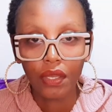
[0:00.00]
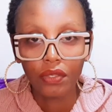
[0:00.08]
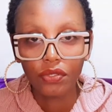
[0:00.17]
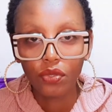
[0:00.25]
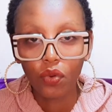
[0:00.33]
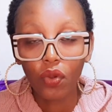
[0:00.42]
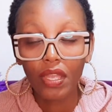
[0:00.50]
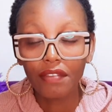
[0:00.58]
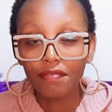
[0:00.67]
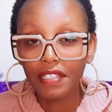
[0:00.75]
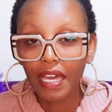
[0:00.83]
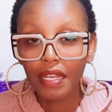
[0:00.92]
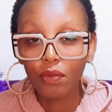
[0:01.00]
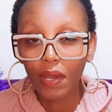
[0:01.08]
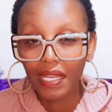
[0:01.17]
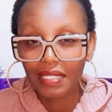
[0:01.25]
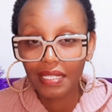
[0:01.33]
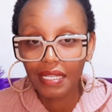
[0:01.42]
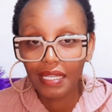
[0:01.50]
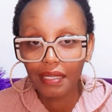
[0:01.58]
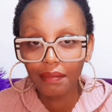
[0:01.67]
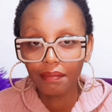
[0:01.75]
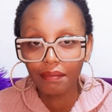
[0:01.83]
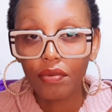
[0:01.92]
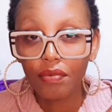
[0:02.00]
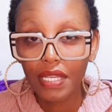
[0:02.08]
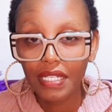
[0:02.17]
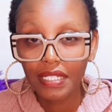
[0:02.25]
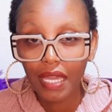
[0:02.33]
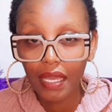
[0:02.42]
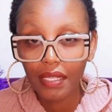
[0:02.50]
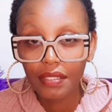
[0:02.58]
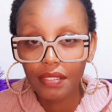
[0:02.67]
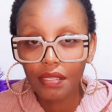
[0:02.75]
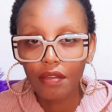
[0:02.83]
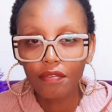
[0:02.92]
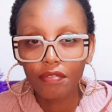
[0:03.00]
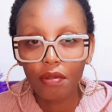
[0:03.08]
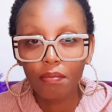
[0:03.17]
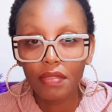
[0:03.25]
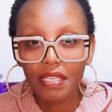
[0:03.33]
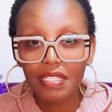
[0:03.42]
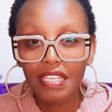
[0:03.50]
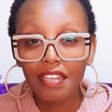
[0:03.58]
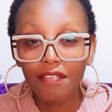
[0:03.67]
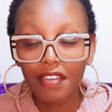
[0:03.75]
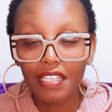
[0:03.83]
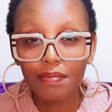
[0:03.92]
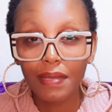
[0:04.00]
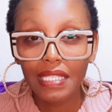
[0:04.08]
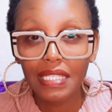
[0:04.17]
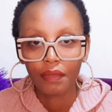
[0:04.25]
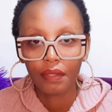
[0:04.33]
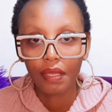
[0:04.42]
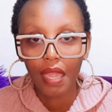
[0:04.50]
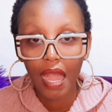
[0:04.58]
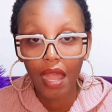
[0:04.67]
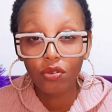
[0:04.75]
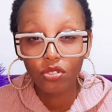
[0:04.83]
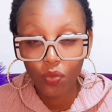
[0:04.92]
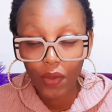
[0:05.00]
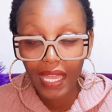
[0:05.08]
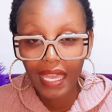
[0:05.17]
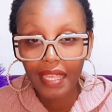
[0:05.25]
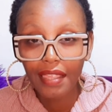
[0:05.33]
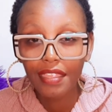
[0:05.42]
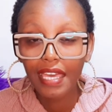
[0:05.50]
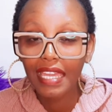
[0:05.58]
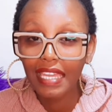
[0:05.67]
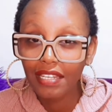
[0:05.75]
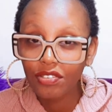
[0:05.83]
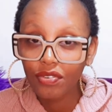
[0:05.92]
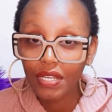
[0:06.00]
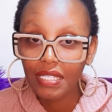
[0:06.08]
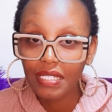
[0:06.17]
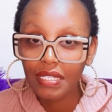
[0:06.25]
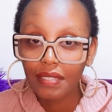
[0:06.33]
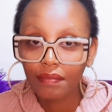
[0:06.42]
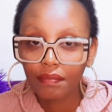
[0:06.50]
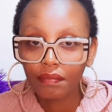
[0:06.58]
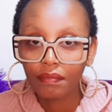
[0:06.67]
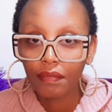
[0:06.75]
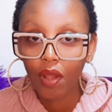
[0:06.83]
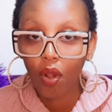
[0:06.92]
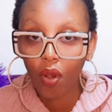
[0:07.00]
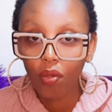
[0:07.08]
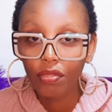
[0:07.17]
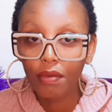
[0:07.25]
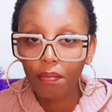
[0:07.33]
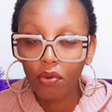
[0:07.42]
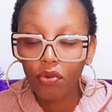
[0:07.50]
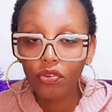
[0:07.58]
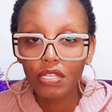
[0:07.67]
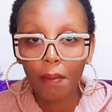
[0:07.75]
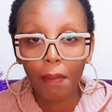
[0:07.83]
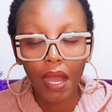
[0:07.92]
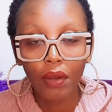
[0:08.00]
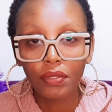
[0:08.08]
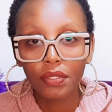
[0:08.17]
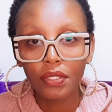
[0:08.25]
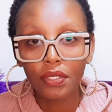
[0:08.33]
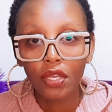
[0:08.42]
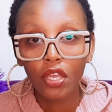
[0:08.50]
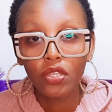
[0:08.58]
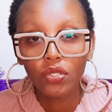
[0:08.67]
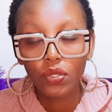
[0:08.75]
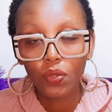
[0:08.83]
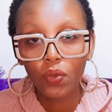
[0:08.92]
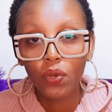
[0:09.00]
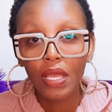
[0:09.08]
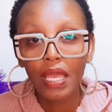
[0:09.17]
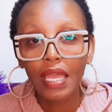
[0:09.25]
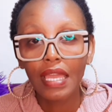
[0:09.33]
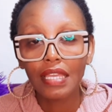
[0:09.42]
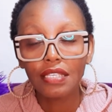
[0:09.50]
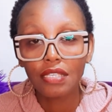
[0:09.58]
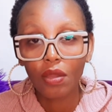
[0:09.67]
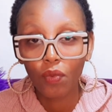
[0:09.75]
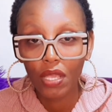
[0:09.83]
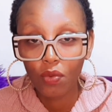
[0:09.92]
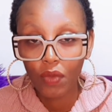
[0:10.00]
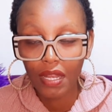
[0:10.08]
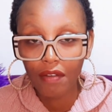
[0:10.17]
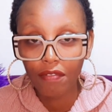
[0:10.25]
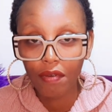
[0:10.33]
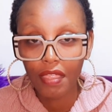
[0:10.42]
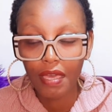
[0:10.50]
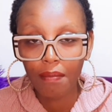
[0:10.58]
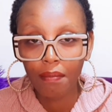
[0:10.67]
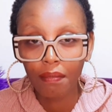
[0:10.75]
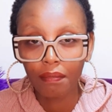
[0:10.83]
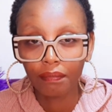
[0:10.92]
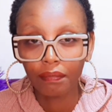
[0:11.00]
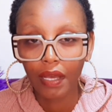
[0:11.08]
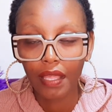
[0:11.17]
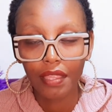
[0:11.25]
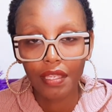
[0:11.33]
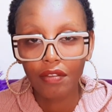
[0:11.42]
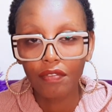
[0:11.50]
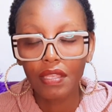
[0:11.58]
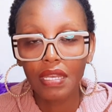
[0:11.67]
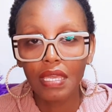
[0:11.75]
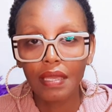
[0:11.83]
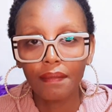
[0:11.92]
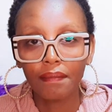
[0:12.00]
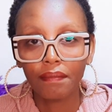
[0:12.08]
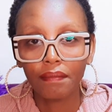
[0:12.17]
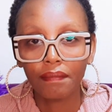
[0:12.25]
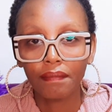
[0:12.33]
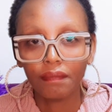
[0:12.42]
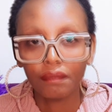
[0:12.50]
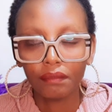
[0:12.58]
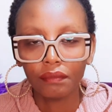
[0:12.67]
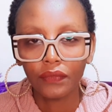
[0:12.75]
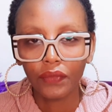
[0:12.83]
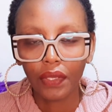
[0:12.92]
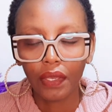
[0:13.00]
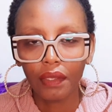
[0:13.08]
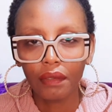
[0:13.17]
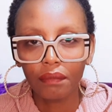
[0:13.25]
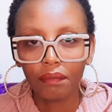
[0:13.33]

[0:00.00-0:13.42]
So if done wisely, returns from these investments outweigh the interest on the borrowed amount. So it's a win-win for them at the end of the day. Okay?